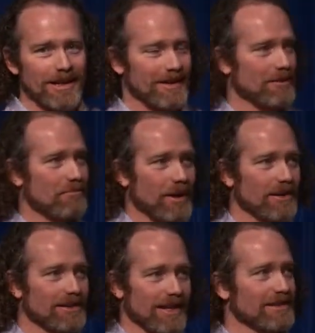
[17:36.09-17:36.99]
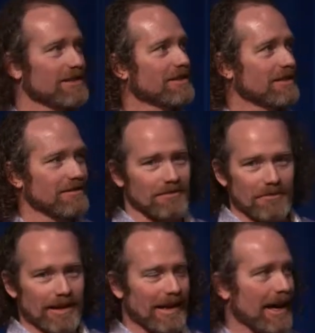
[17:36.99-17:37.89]
they're better sensors than
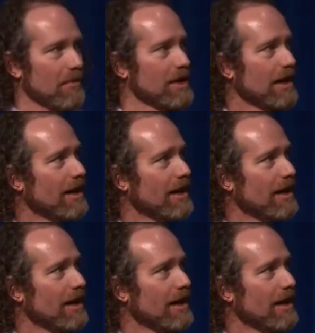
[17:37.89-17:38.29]
my lab.